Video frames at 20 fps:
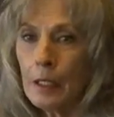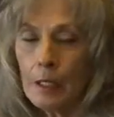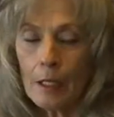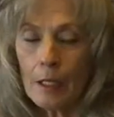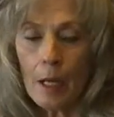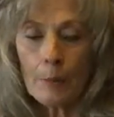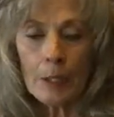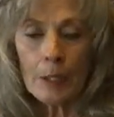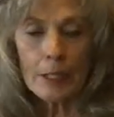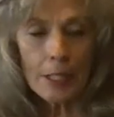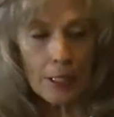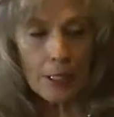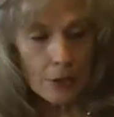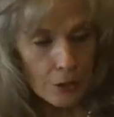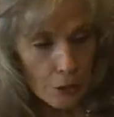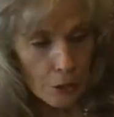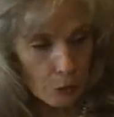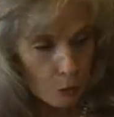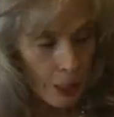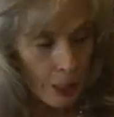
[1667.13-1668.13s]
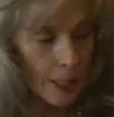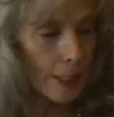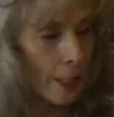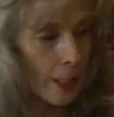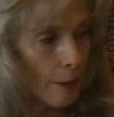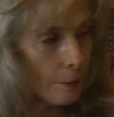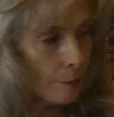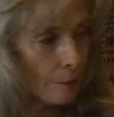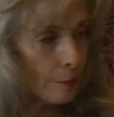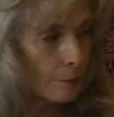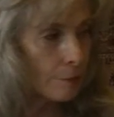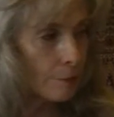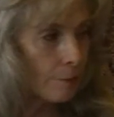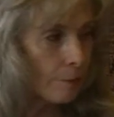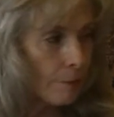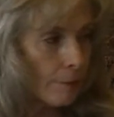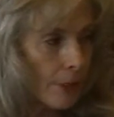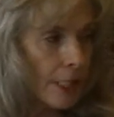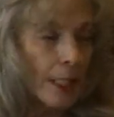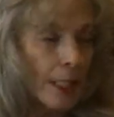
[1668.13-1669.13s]
I'm going to tell you straight up
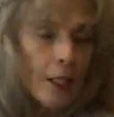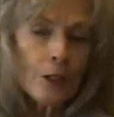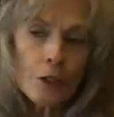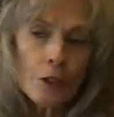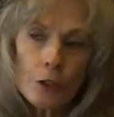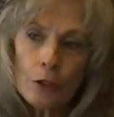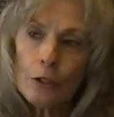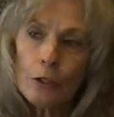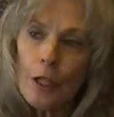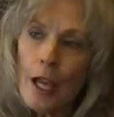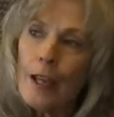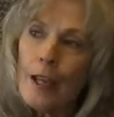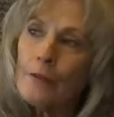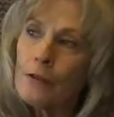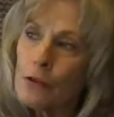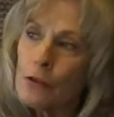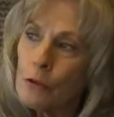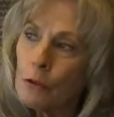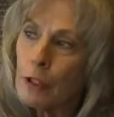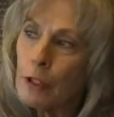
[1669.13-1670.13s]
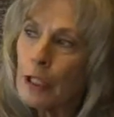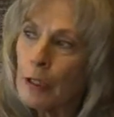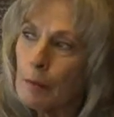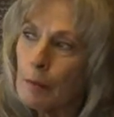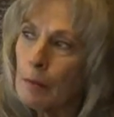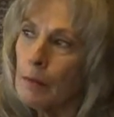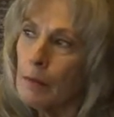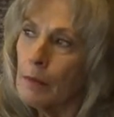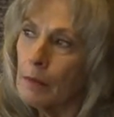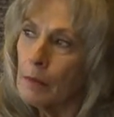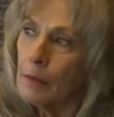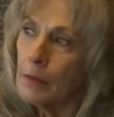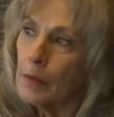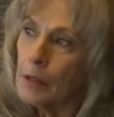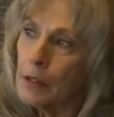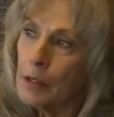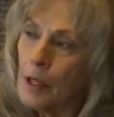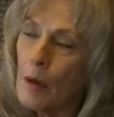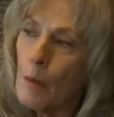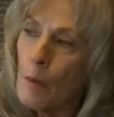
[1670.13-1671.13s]
in your life stream,
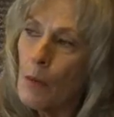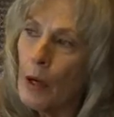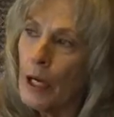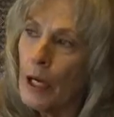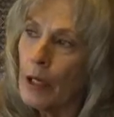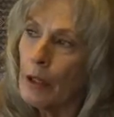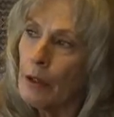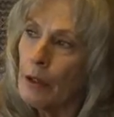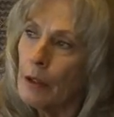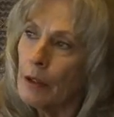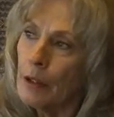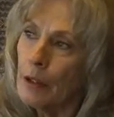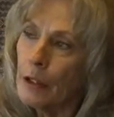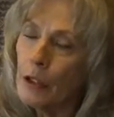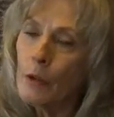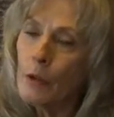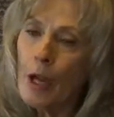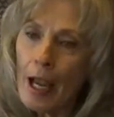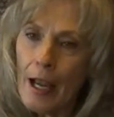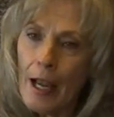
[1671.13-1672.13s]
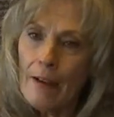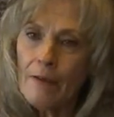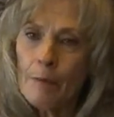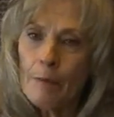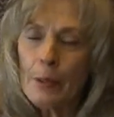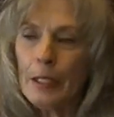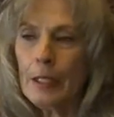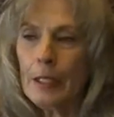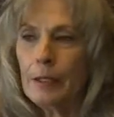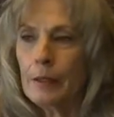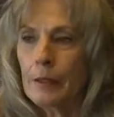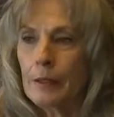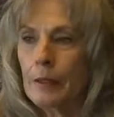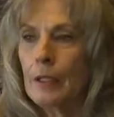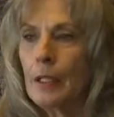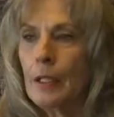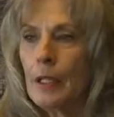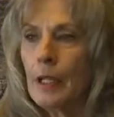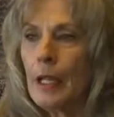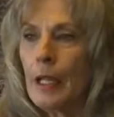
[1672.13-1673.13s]
somewhere you have been
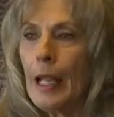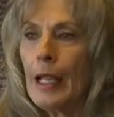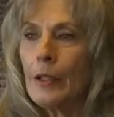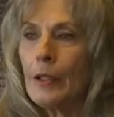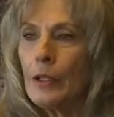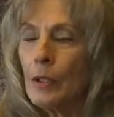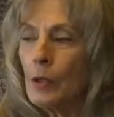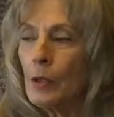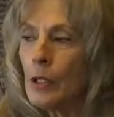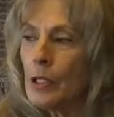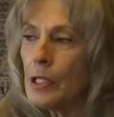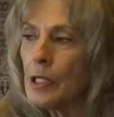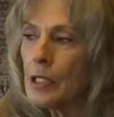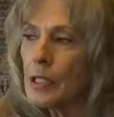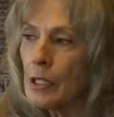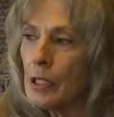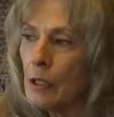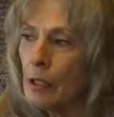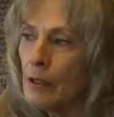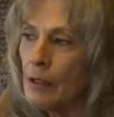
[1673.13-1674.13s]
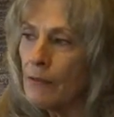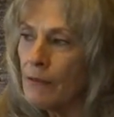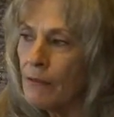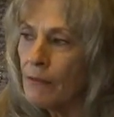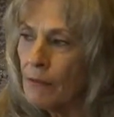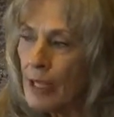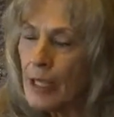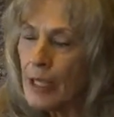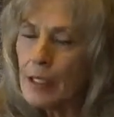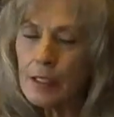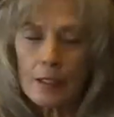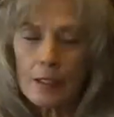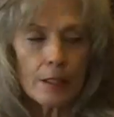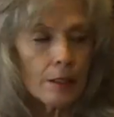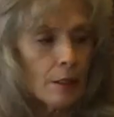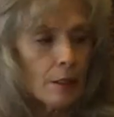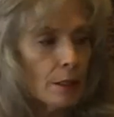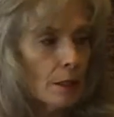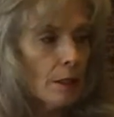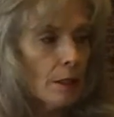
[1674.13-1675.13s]
and you are still
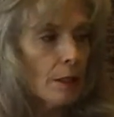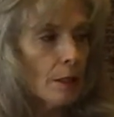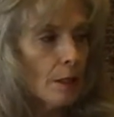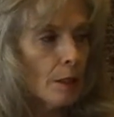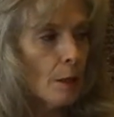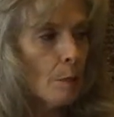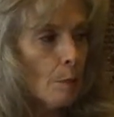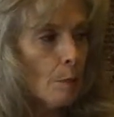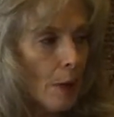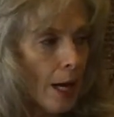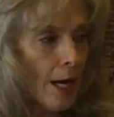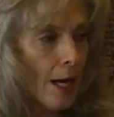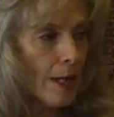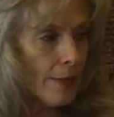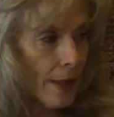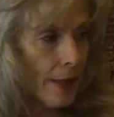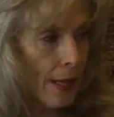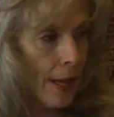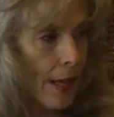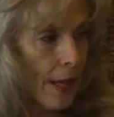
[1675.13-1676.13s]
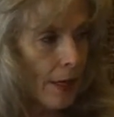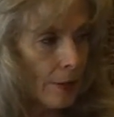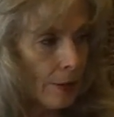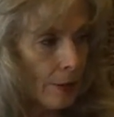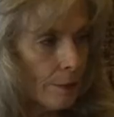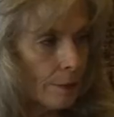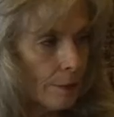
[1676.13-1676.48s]
affected by that.